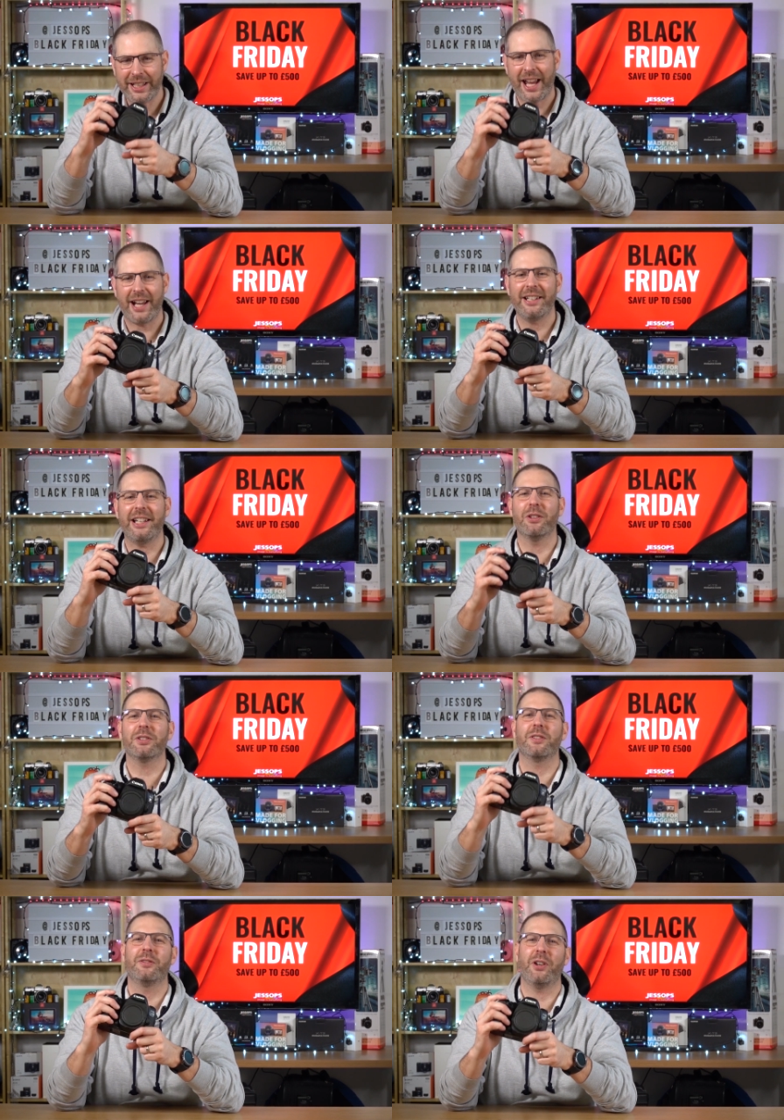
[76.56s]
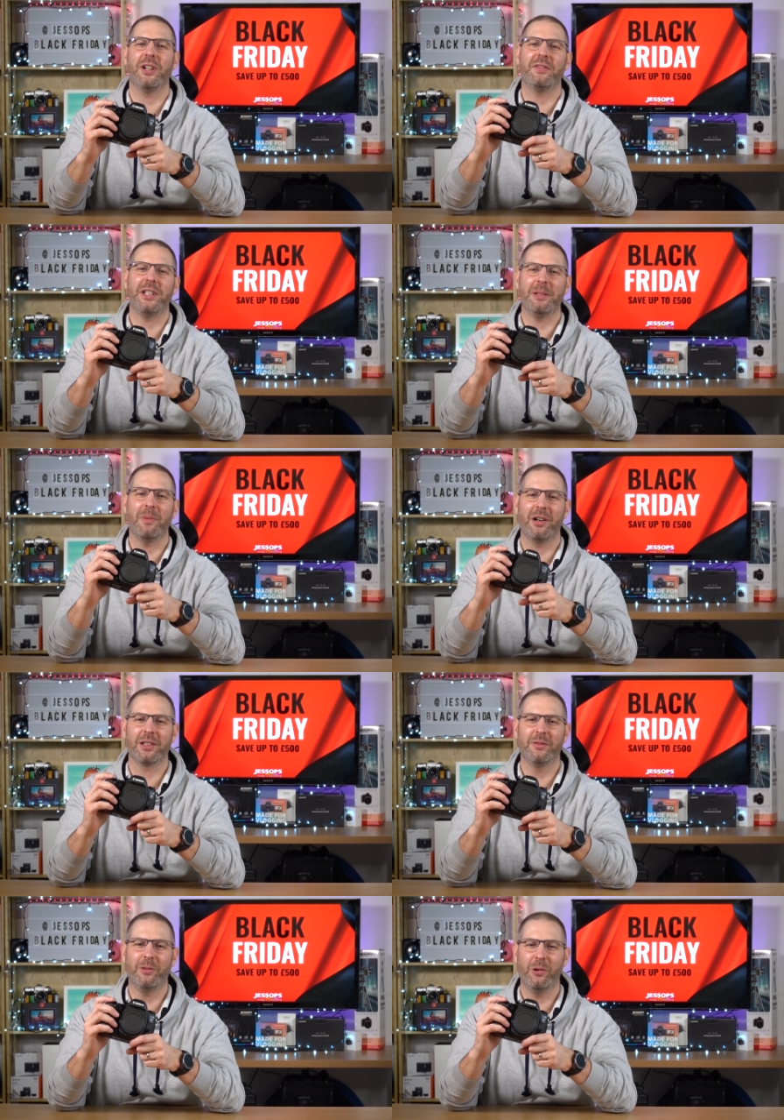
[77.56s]
Canon EOS 5D
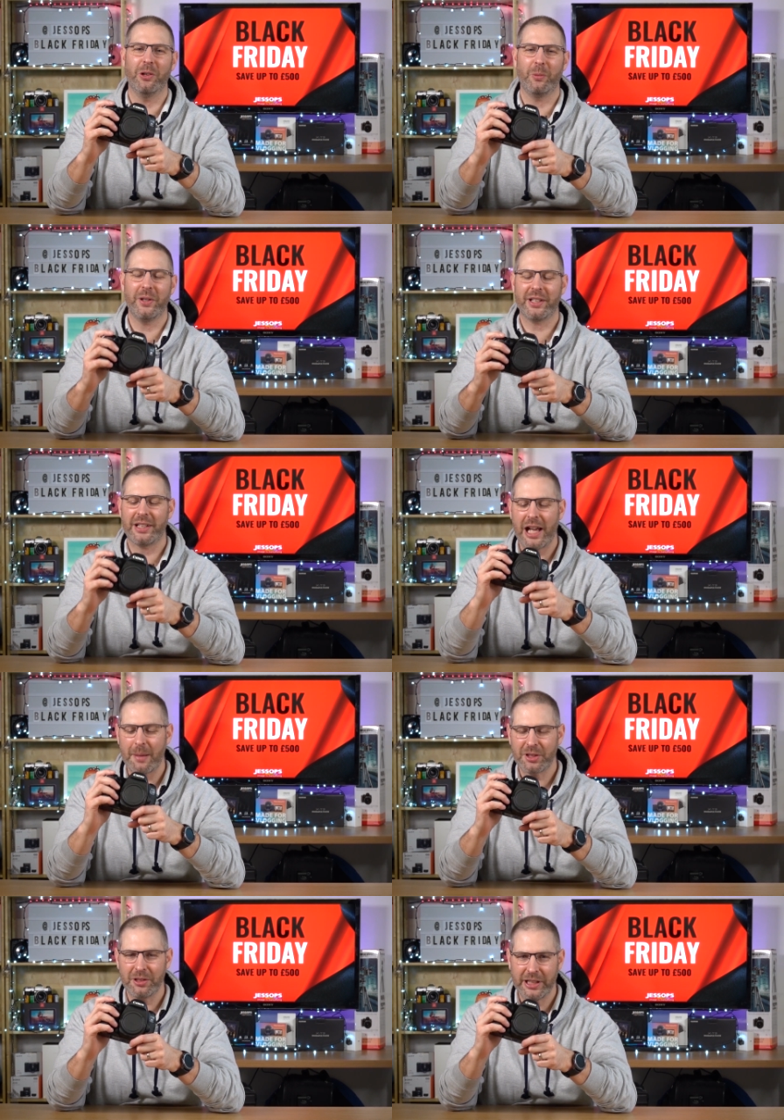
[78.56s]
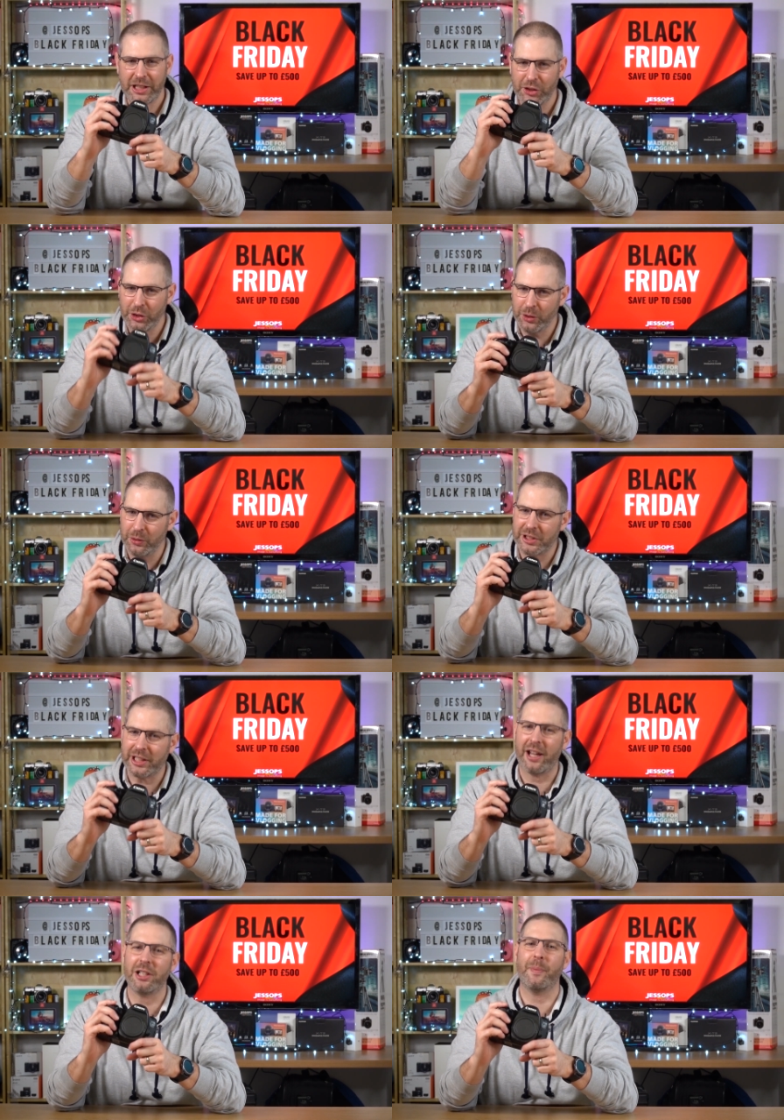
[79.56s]
Mark IV with an absolutely huge
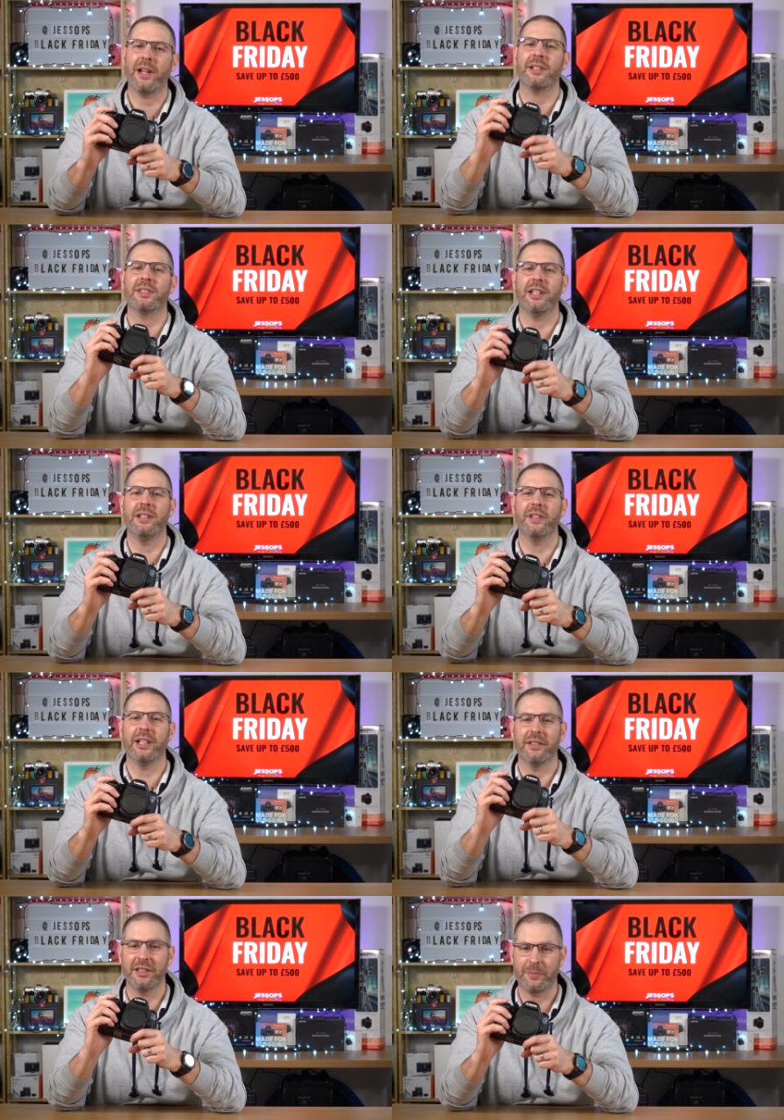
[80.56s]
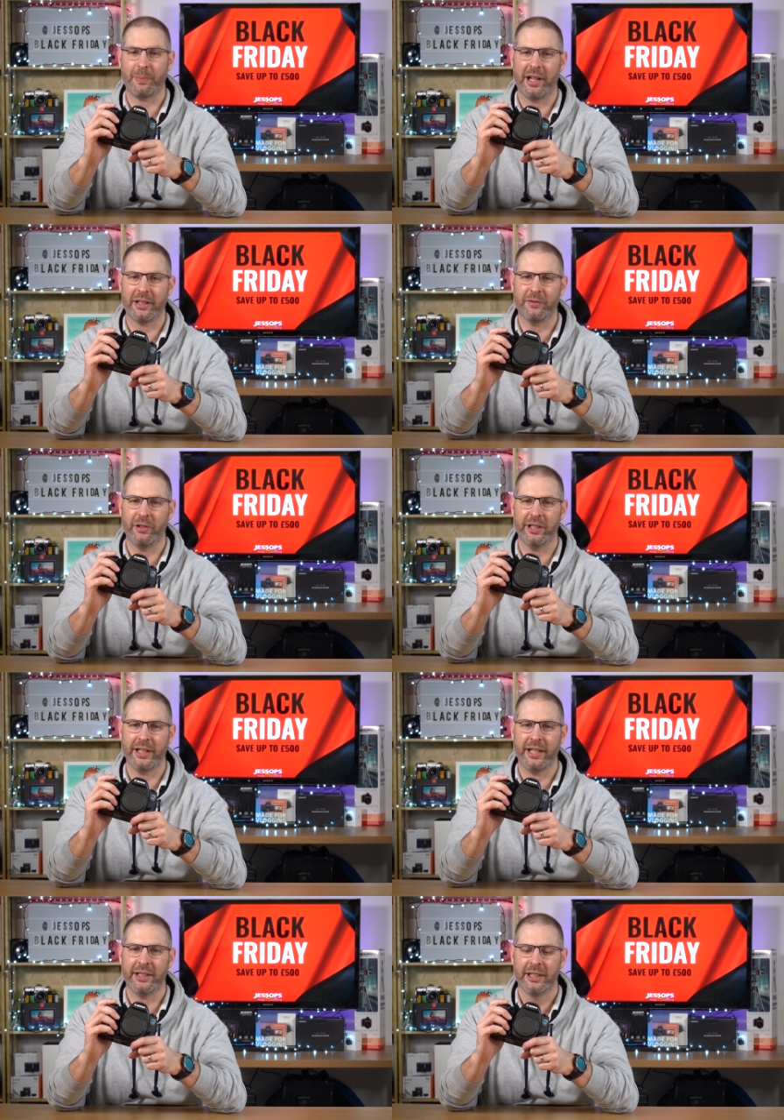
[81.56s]
cashback saving this Black
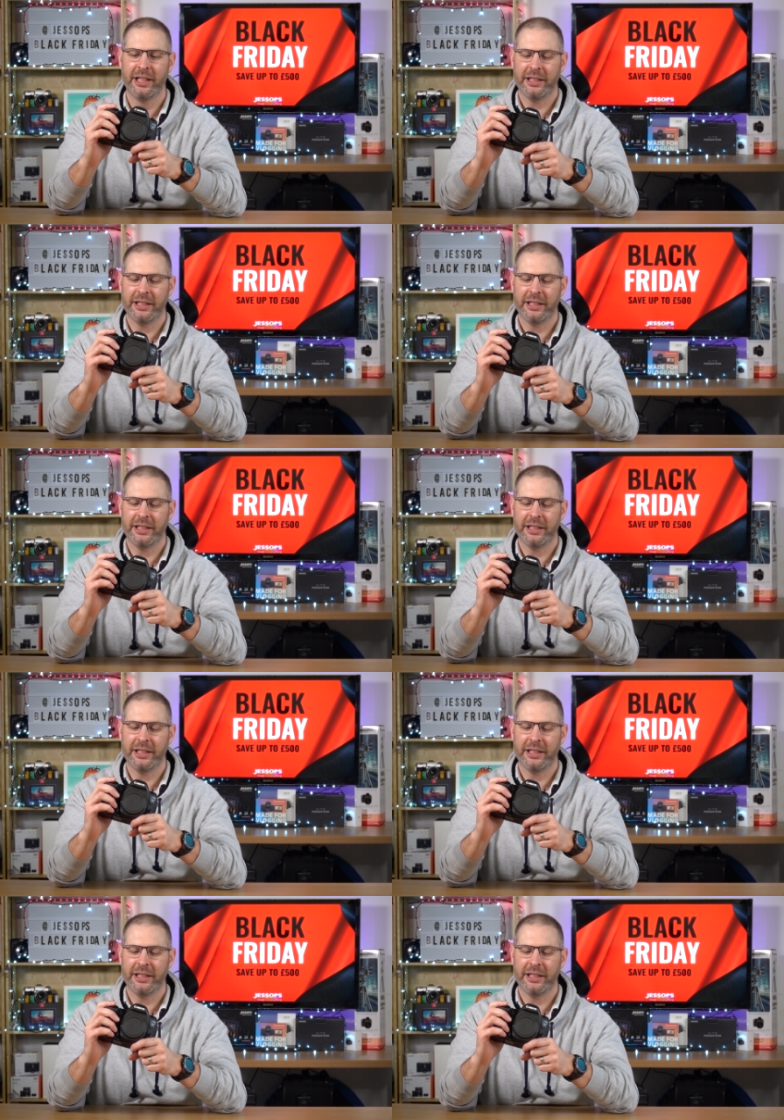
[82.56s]
Friday.